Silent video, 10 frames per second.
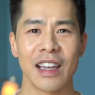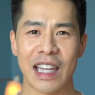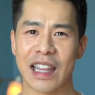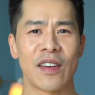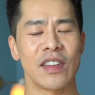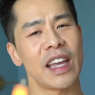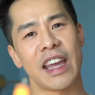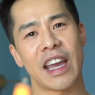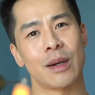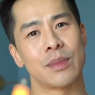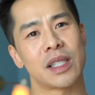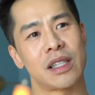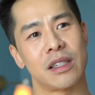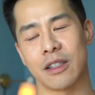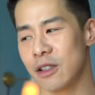11 a.m.
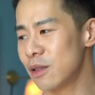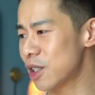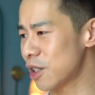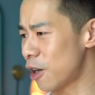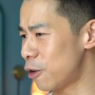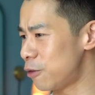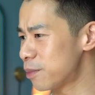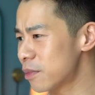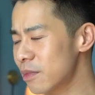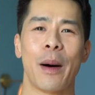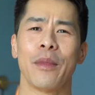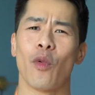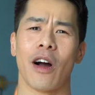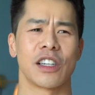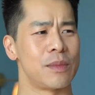still, so I'm gonna
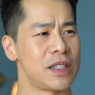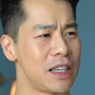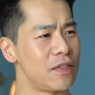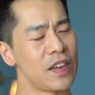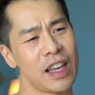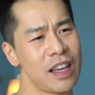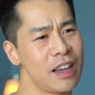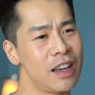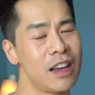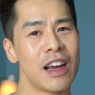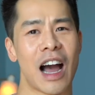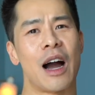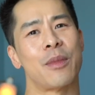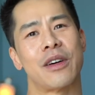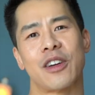watch some TV.
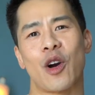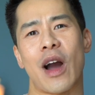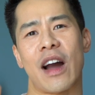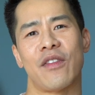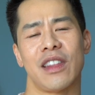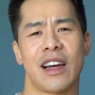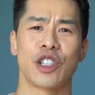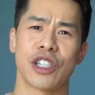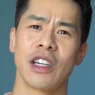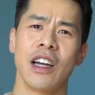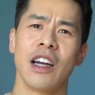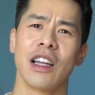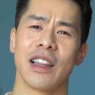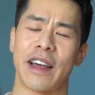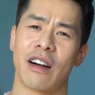I'm gonna go have lunch.
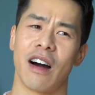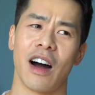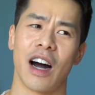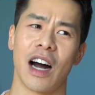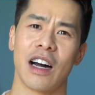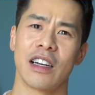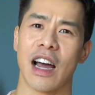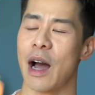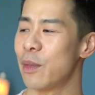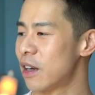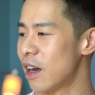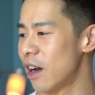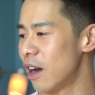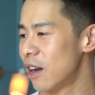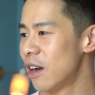Later on, I'm
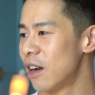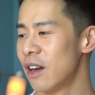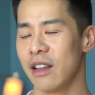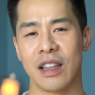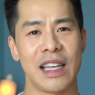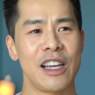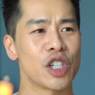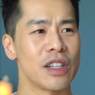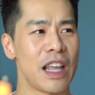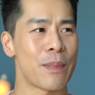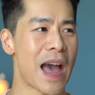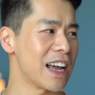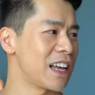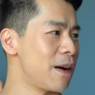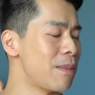gonna leisurely
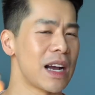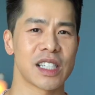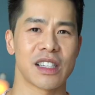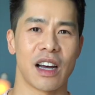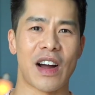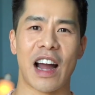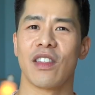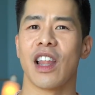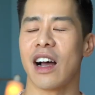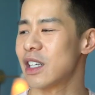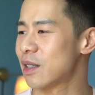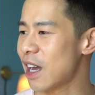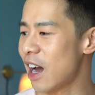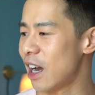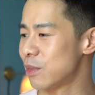pack up my stuff. I have lots of
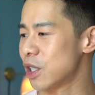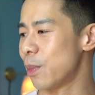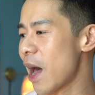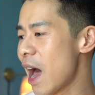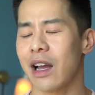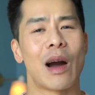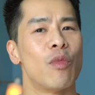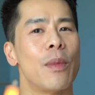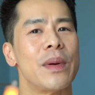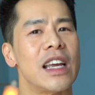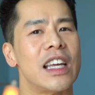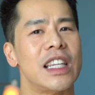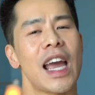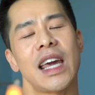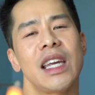time to pack. I won't be
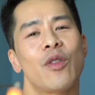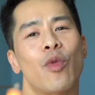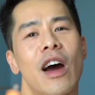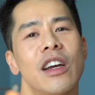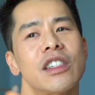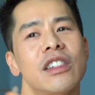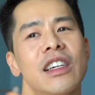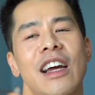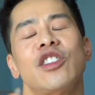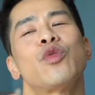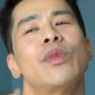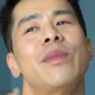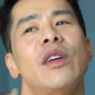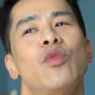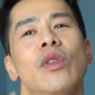in any rush, and I just want to
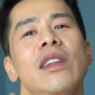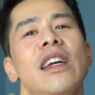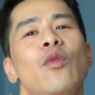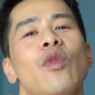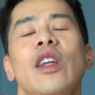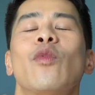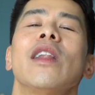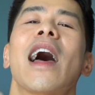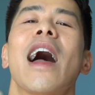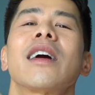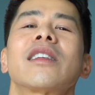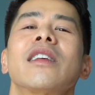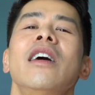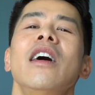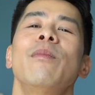be really, really relaxed
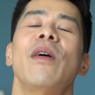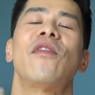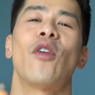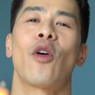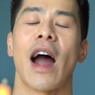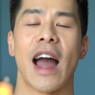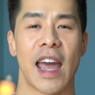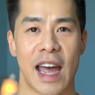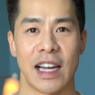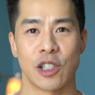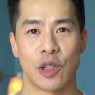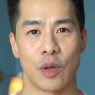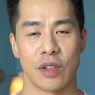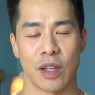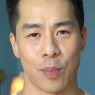before I head
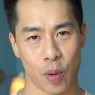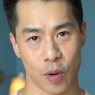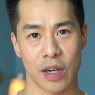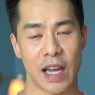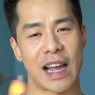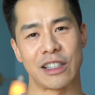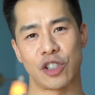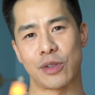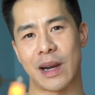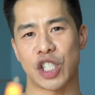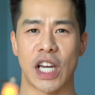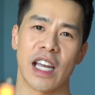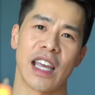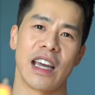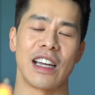to the port and do my
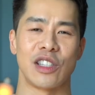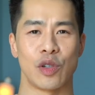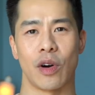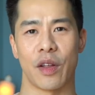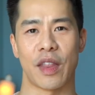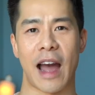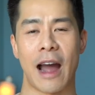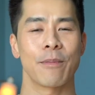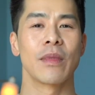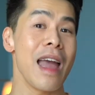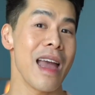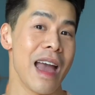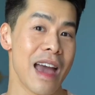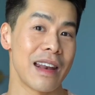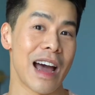check-in and do all that.
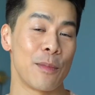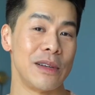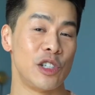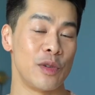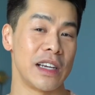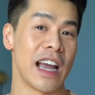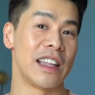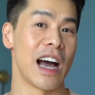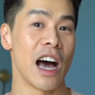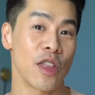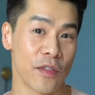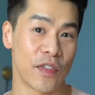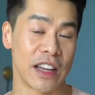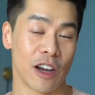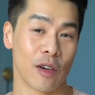And I'll be doing another
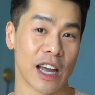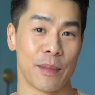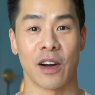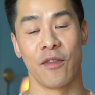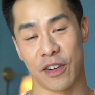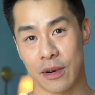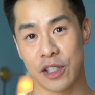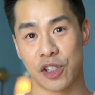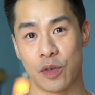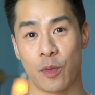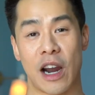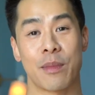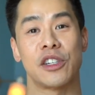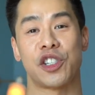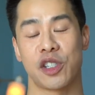video coming up very soon where I'm
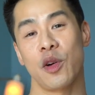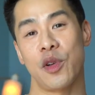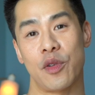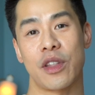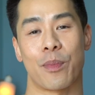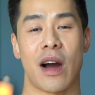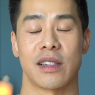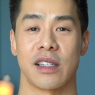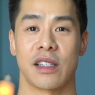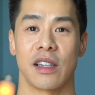going to show you the process